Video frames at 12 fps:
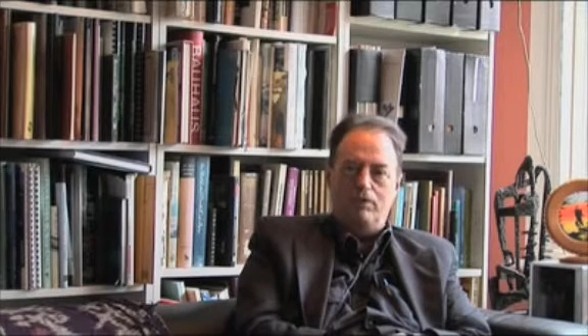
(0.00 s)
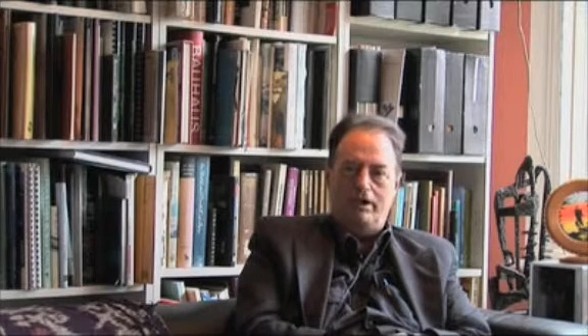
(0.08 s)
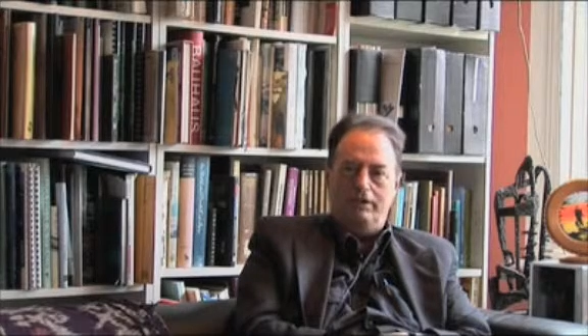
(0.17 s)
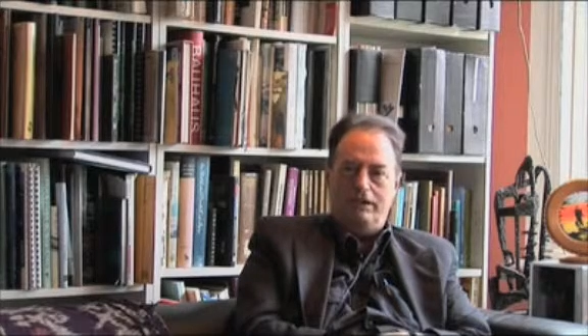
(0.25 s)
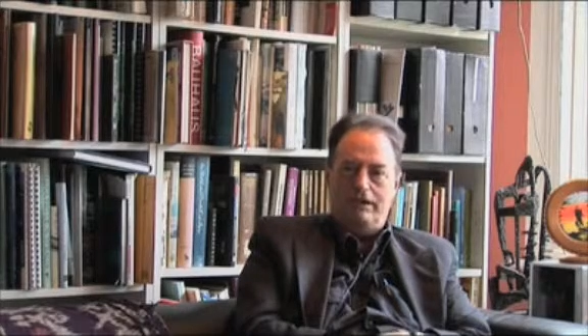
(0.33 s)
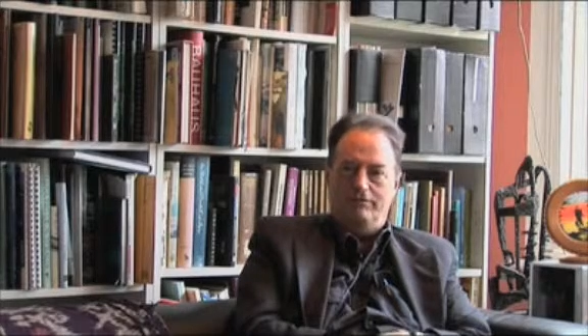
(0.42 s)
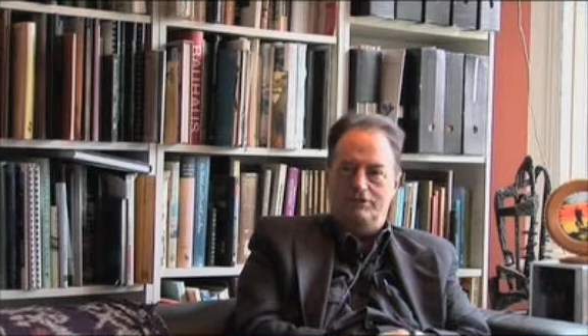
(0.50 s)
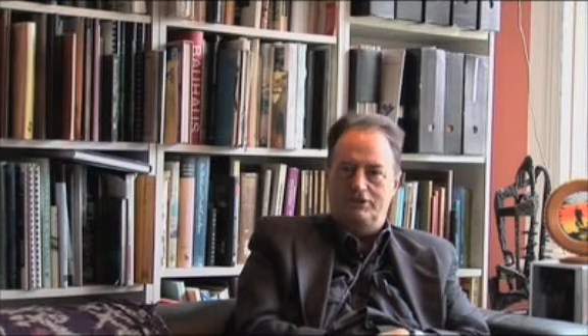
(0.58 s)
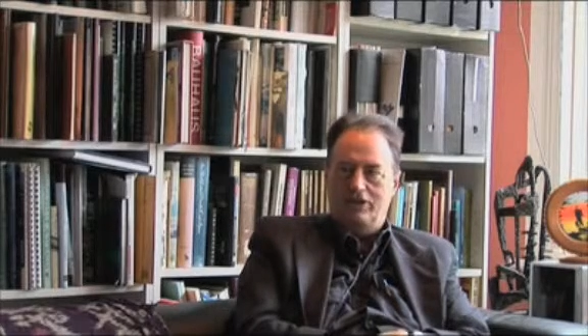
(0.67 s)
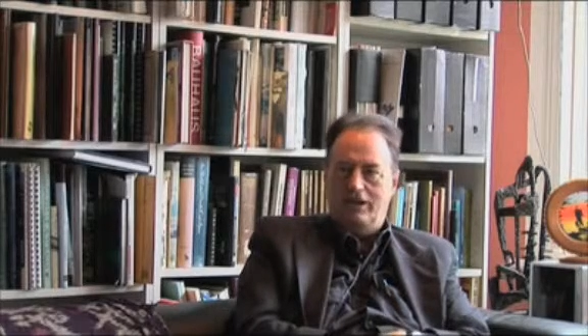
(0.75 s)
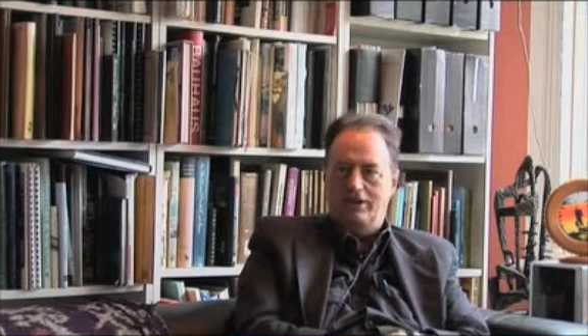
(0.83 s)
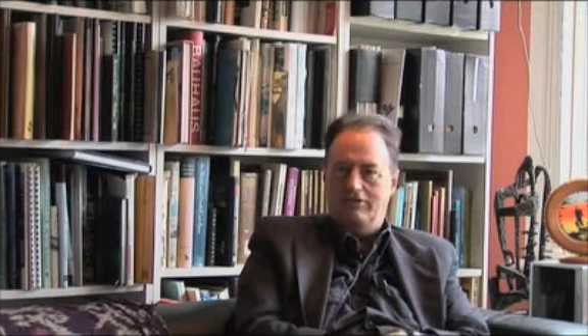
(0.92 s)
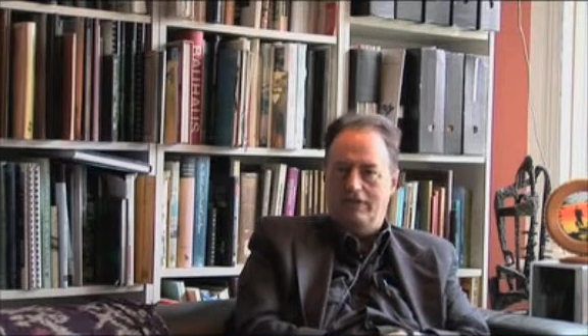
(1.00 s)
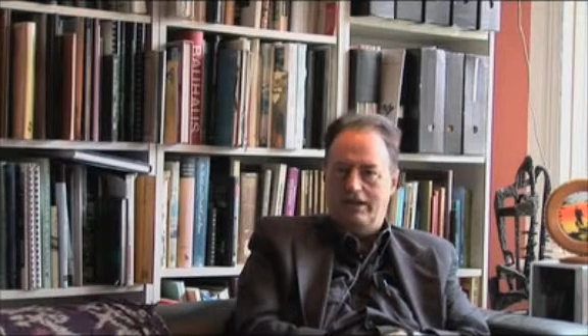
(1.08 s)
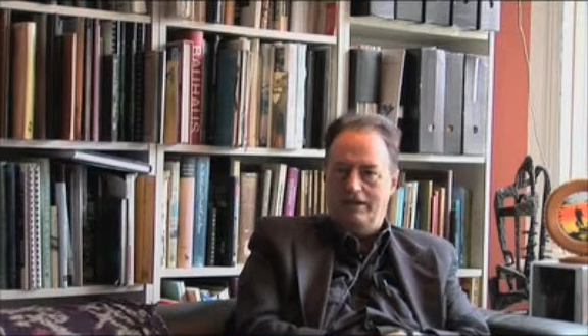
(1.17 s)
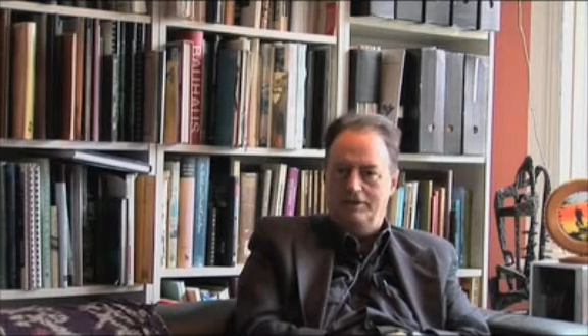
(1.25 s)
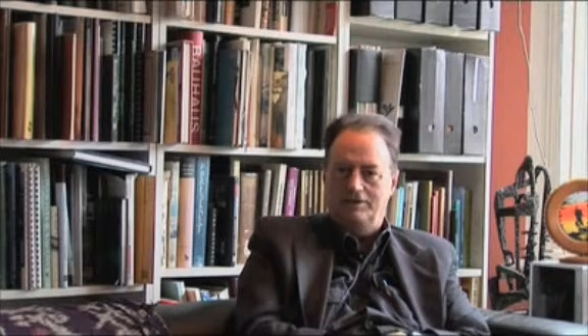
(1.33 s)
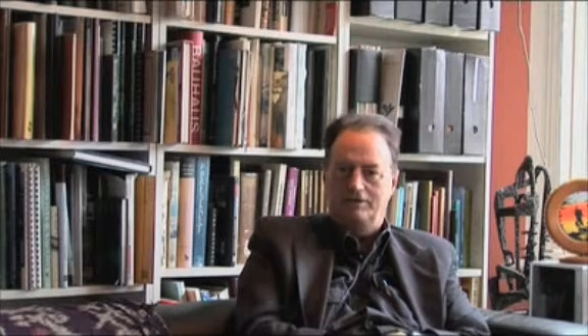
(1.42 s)
running down the side of the
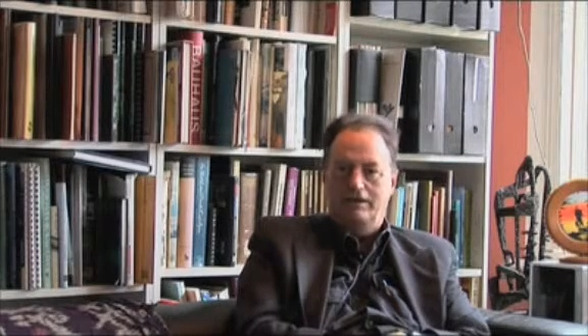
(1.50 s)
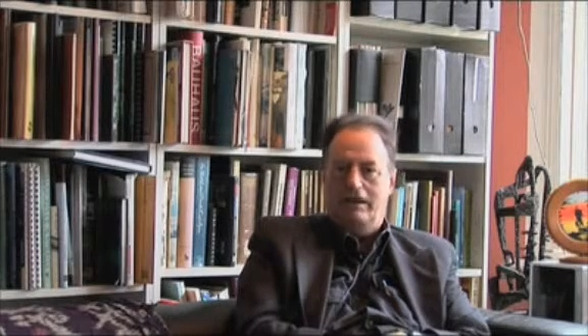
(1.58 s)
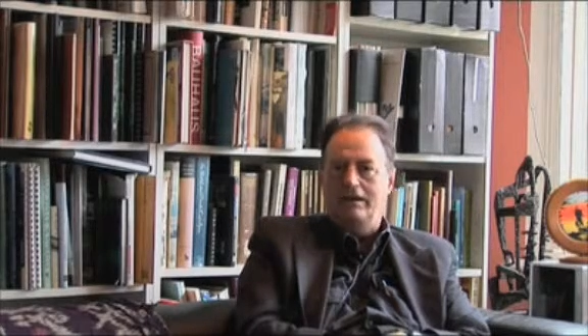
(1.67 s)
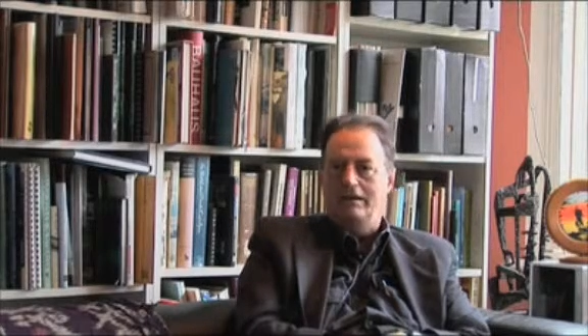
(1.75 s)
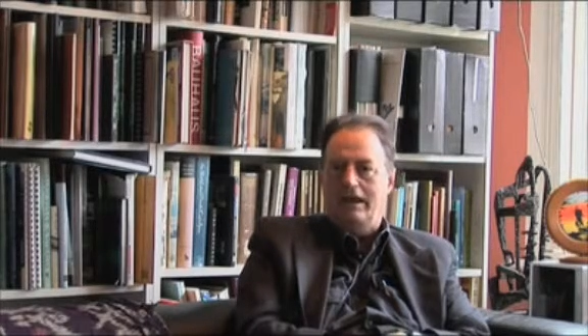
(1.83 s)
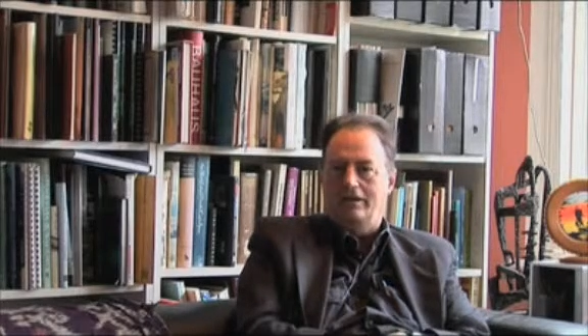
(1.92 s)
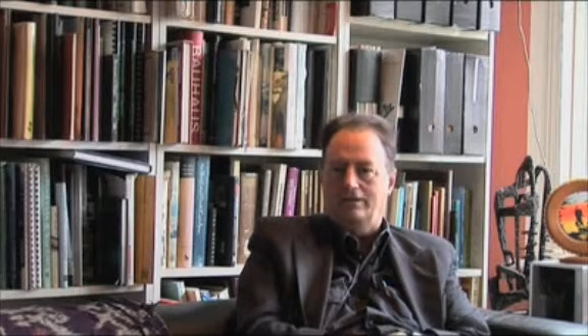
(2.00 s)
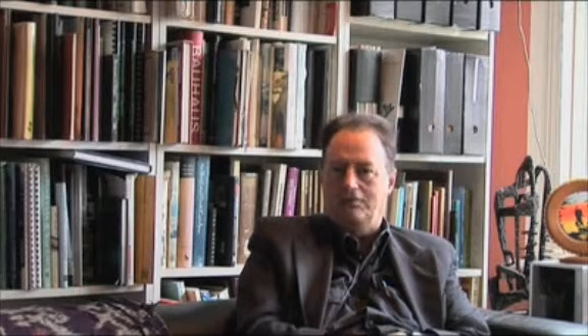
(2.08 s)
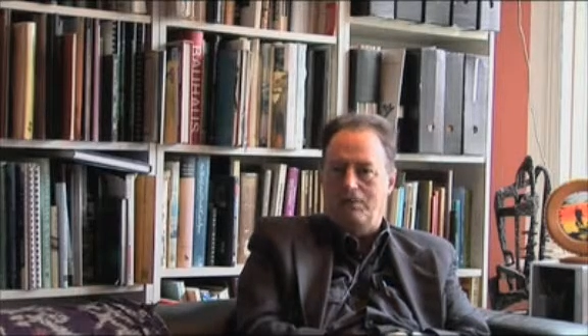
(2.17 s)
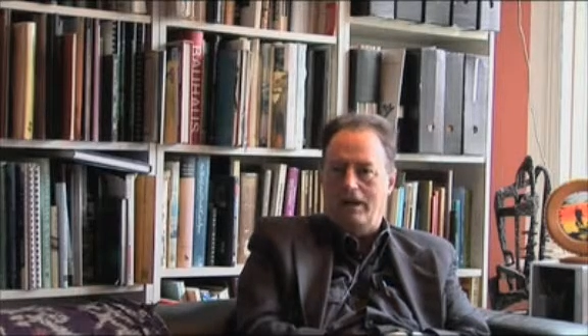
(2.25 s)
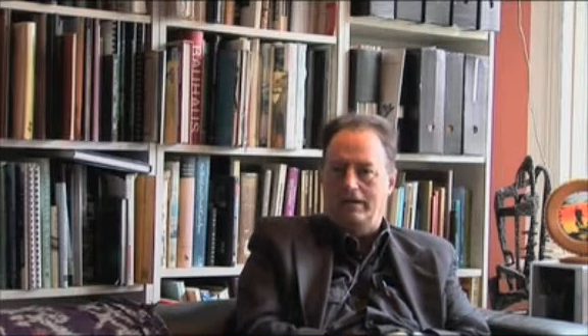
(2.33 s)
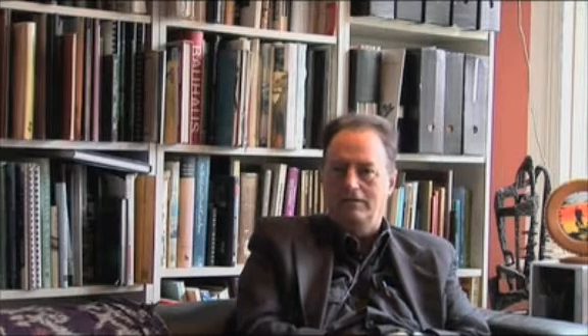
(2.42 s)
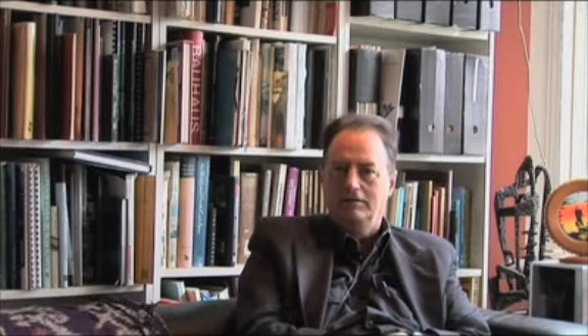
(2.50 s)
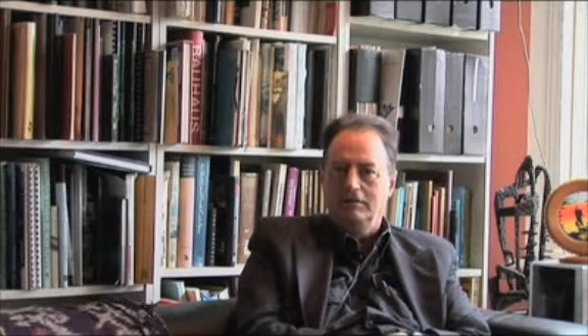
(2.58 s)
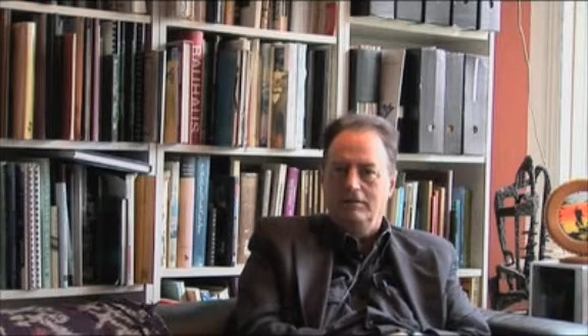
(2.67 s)
house and out the back,